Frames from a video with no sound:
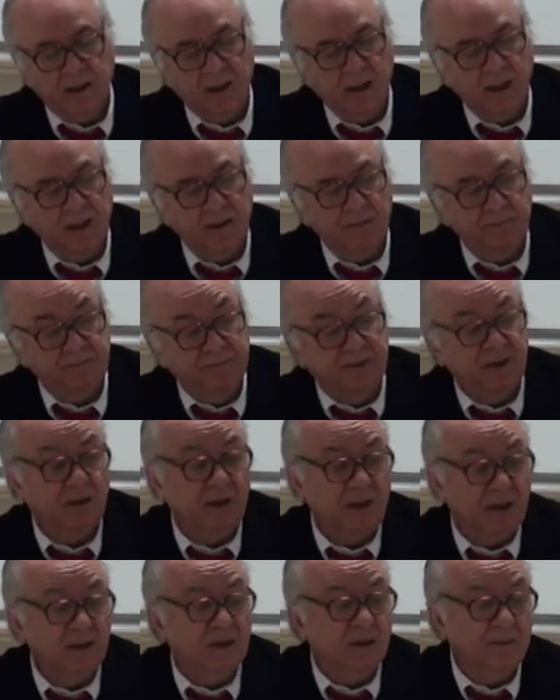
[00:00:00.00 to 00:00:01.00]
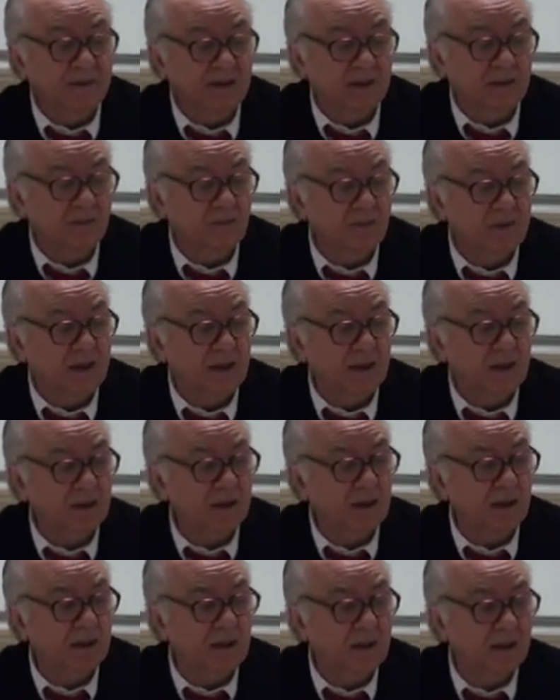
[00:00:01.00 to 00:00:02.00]
uh, be a little bit aware
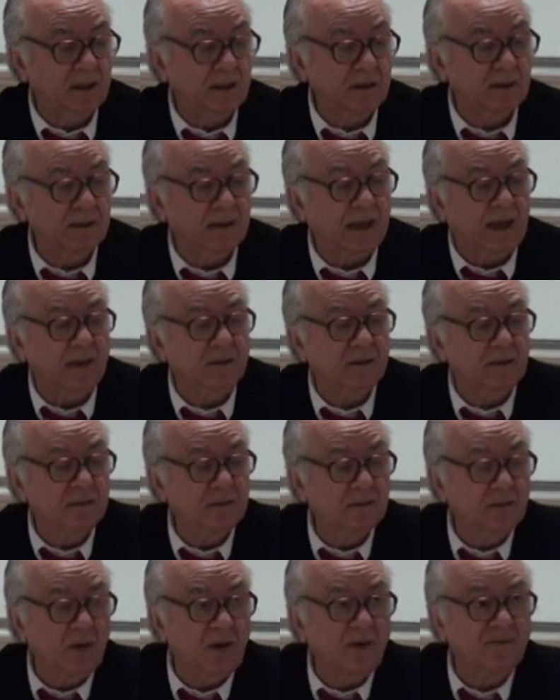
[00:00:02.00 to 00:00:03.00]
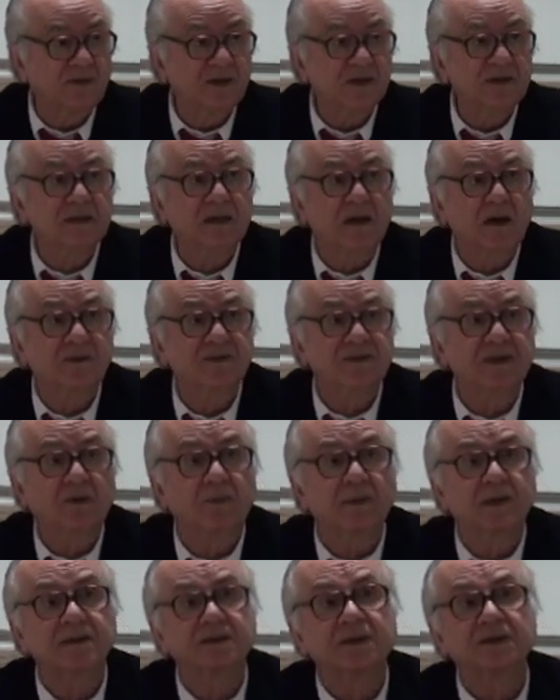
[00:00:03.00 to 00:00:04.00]
uh, that of these
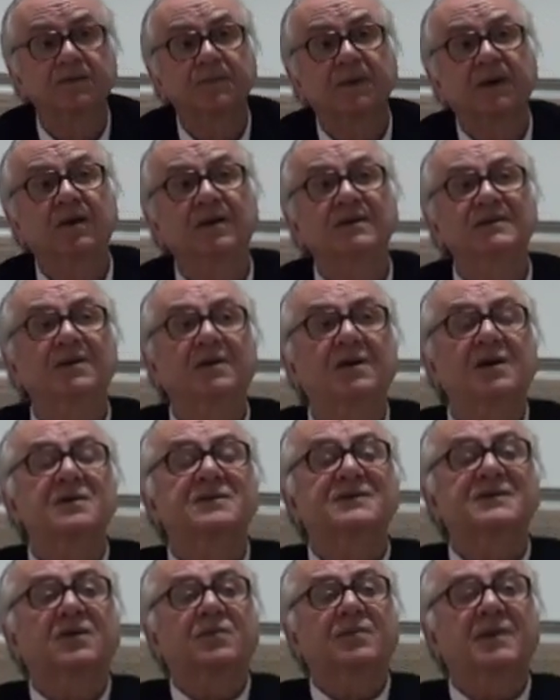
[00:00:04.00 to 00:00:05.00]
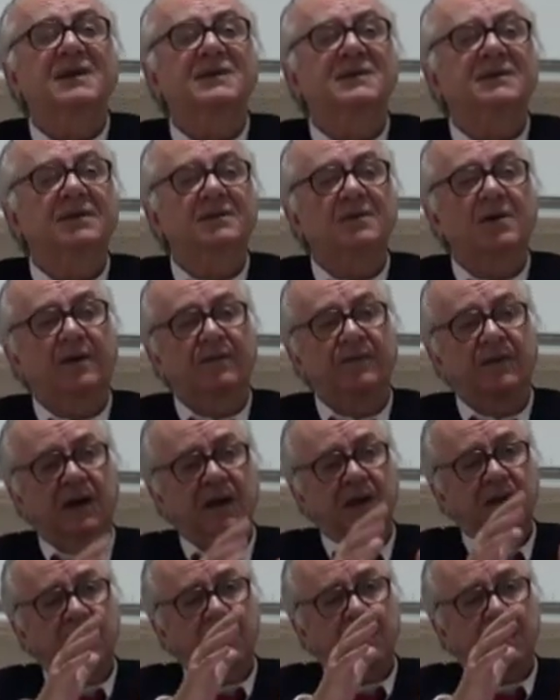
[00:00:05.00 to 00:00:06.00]
consequences, because the consequences of,
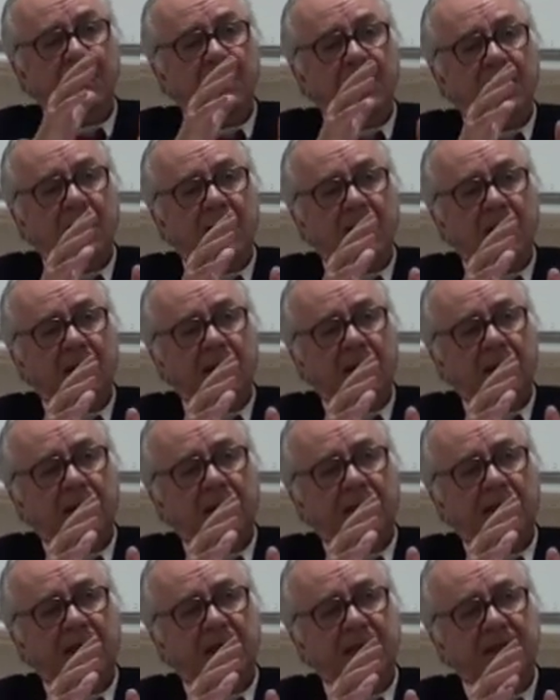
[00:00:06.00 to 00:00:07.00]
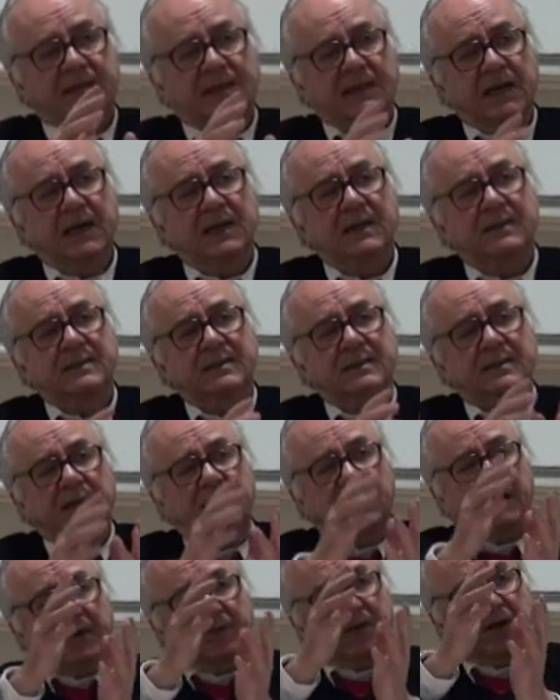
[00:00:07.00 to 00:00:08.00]
in a sense,
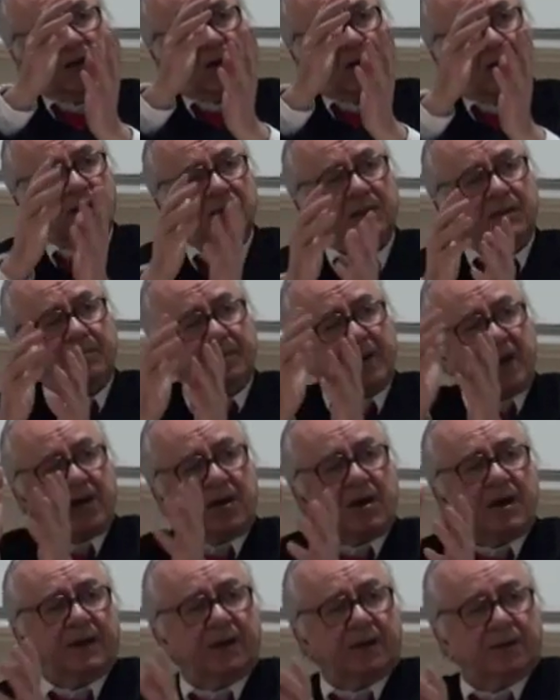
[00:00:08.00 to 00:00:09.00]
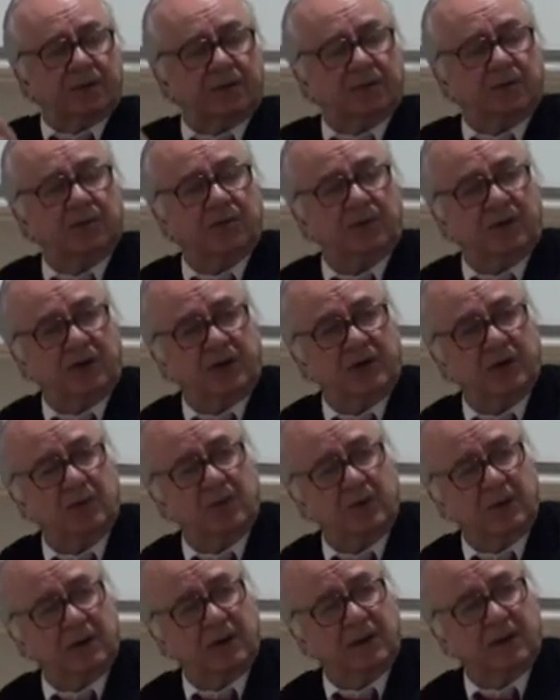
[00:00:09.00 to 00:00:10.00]
giving all the priority to the New
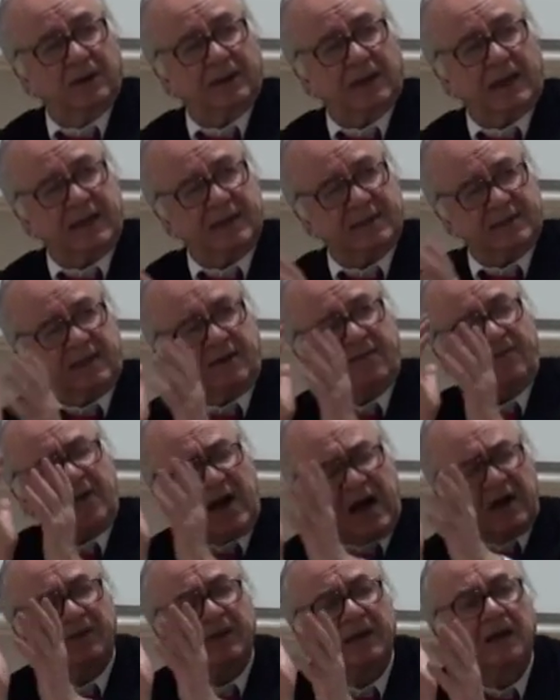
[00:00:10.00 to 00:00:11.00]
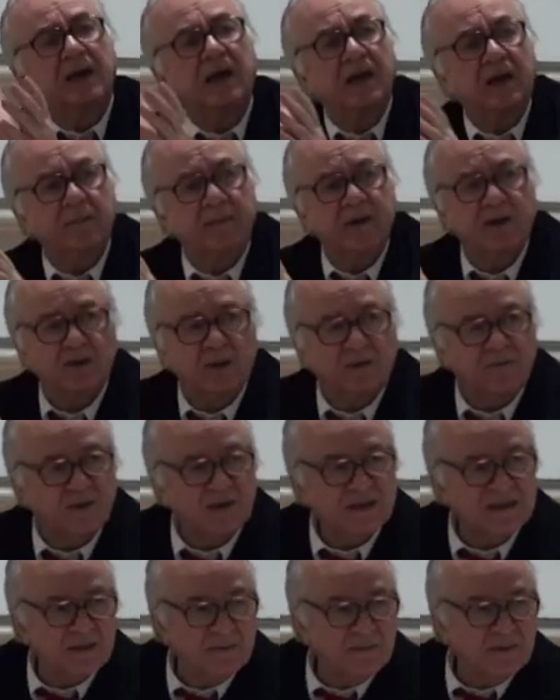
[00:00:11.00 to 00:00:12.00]
World as the founding element of
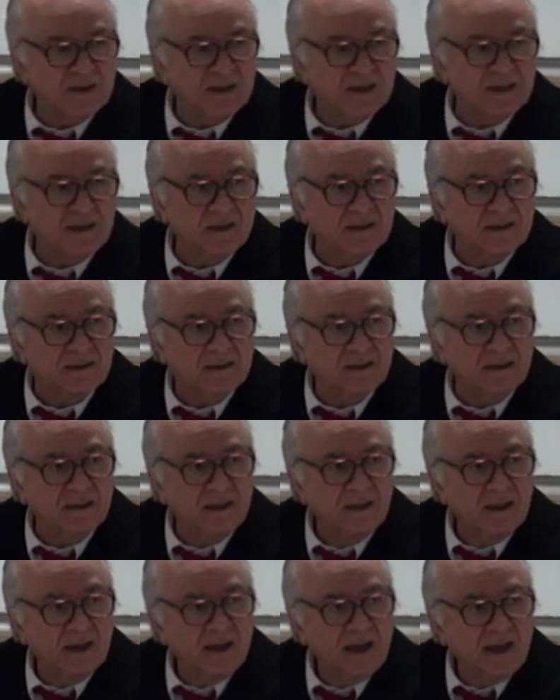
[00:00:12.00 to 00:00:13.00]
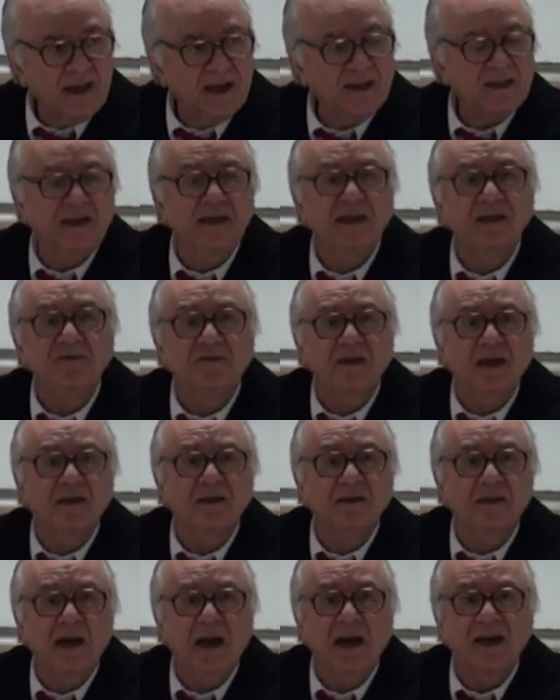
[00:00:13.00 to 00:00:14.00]
Western modernity had an,
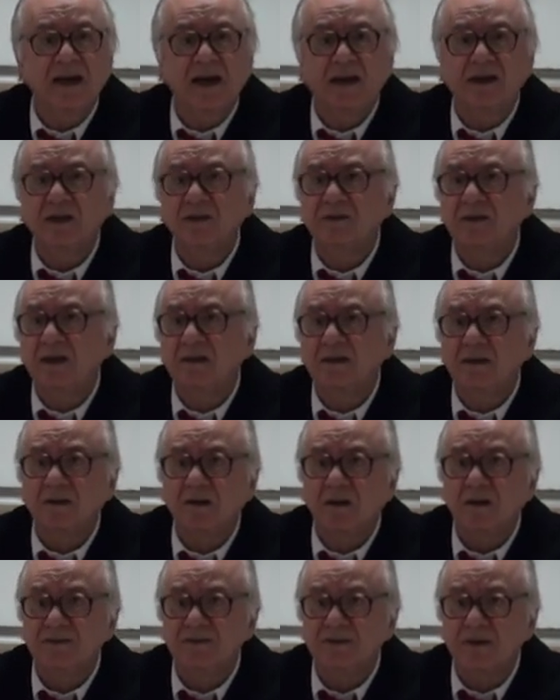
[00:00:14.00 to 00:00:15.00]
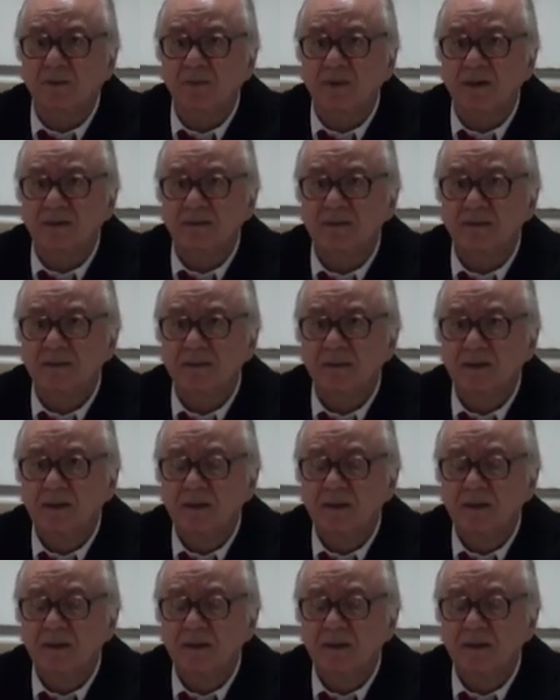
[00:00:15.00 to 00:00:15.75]
intent, an unintended consequence.